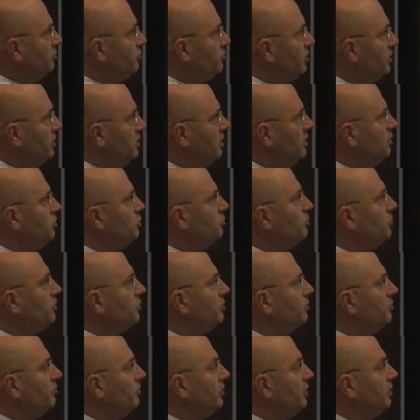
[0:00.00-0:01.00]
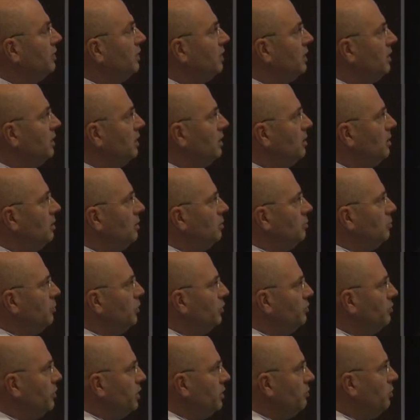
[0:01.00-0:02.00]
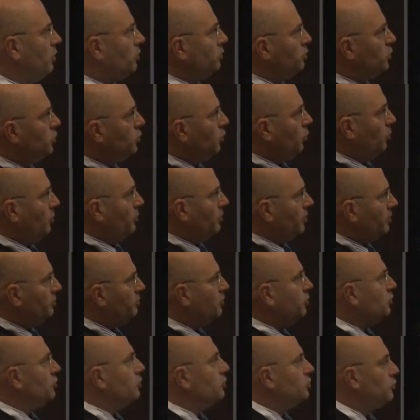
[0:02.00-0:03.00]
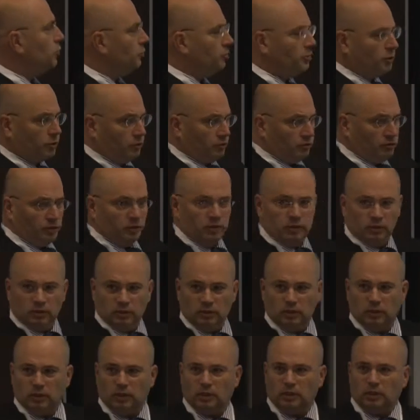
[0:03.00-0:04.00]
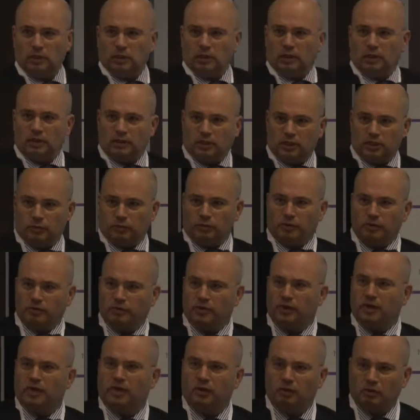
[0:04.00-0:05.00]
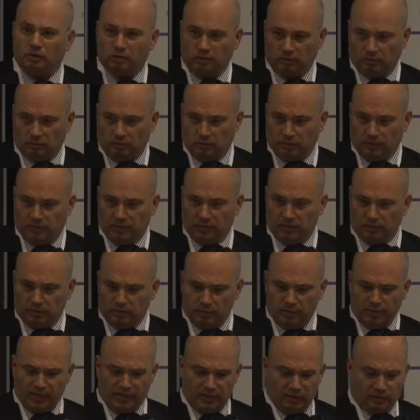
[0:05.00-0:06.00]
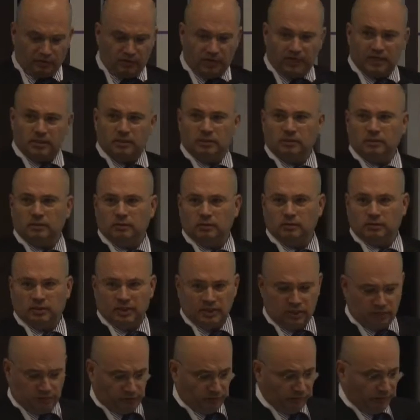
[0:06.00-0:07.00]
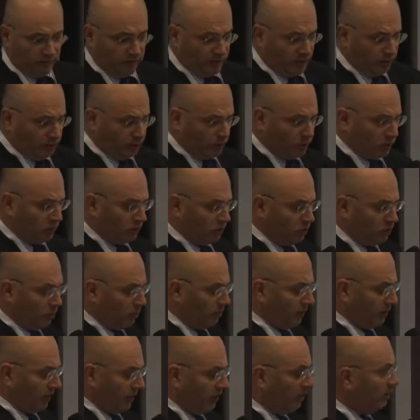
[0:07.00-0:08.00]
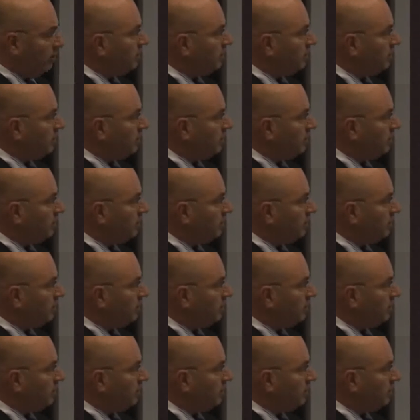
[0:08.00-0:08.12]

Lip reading: 3D topography, but we want to couple them to the subsurface. And that's where we now, we're in the domain of that. That's a very important coupling.